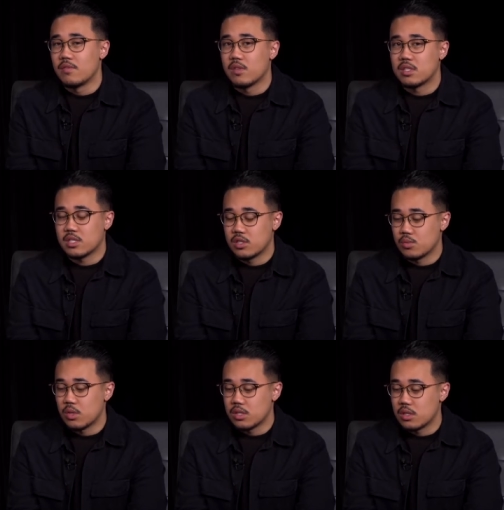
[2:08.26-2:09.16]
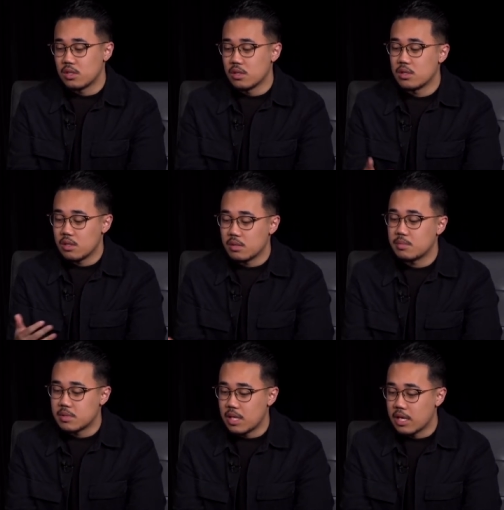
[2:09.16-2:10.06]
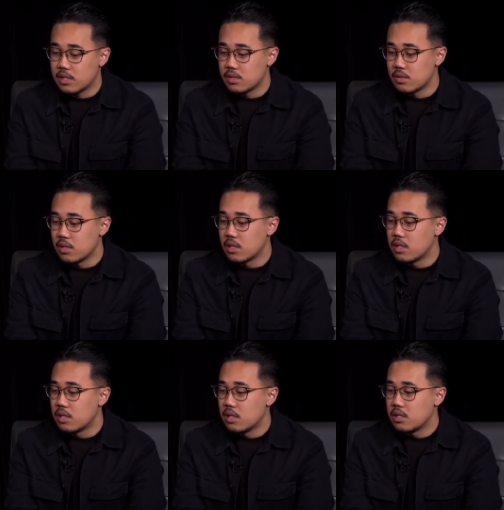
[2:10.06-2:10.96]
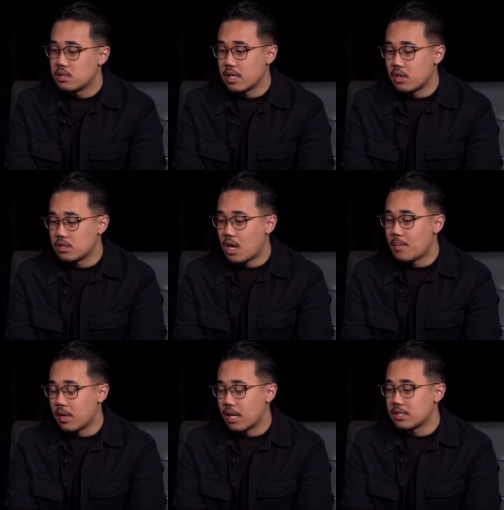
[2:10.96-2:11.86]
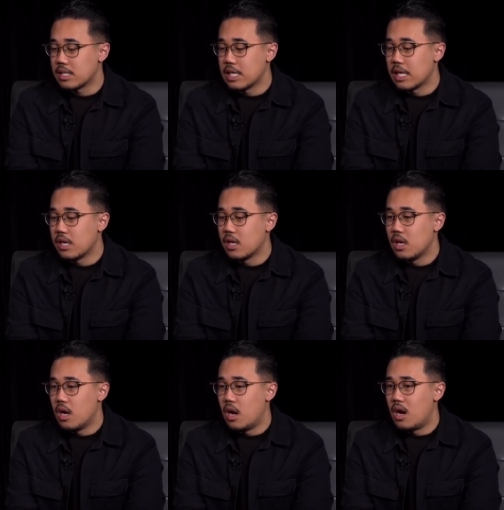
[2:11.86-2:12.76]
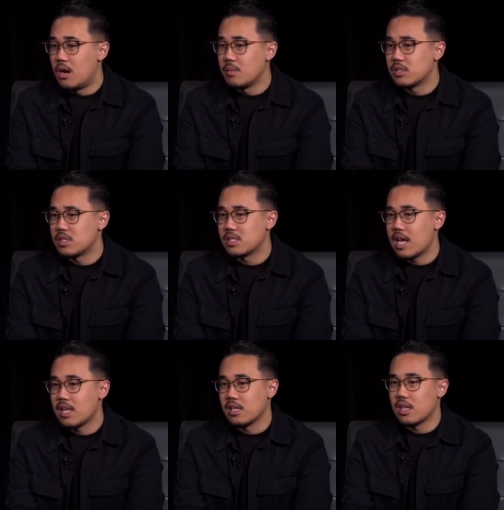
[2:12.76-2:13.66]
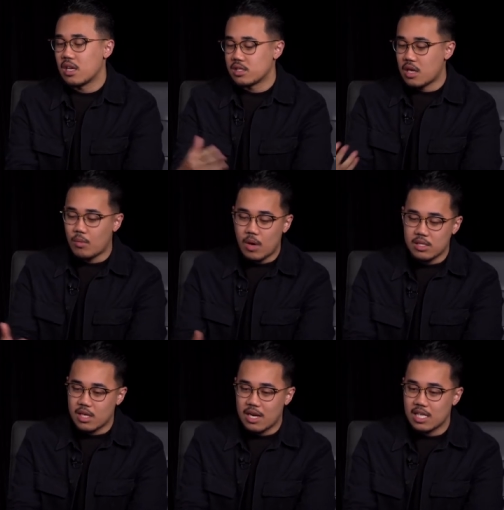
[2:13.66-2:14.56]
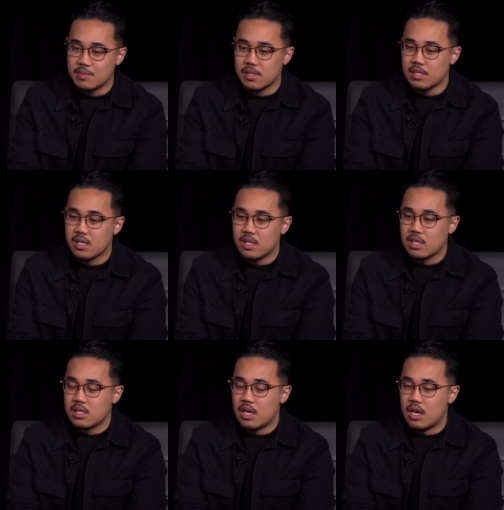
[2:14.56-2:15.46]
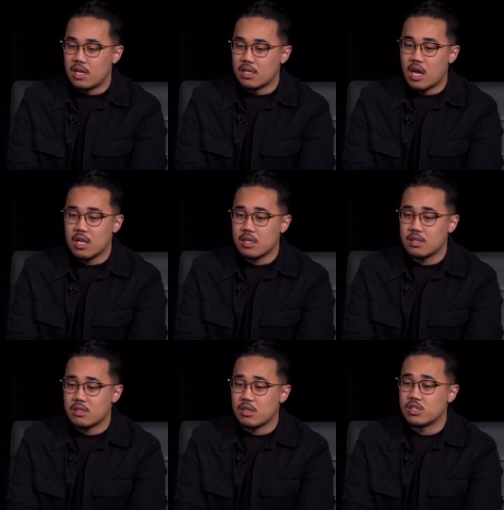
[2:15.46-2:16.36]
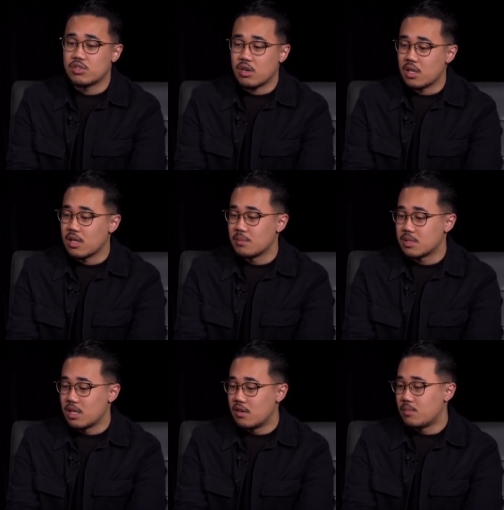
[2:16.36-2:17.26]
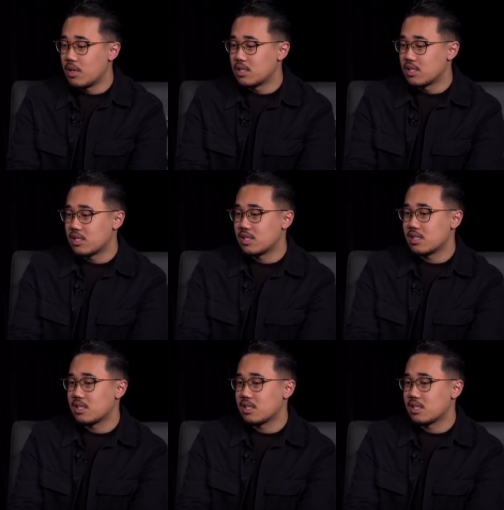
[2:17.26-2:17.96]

the Sixers was going to take it to the take on top against the Heat. Um, it's just sad that like Hassan Whiteside has been uh, not not struggling himself, but just